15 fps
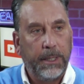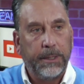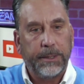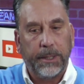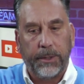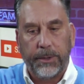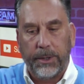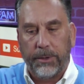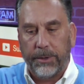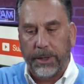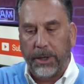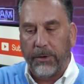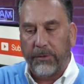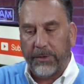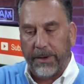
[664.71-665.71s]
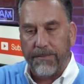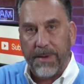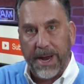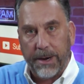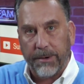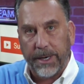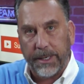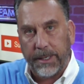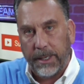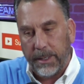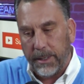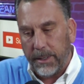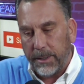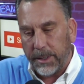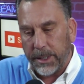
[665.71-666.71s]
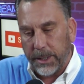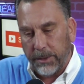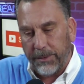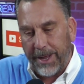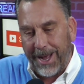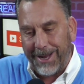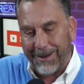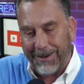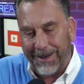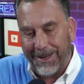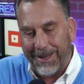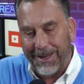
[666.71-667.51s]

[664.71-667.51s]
So you're usually married to that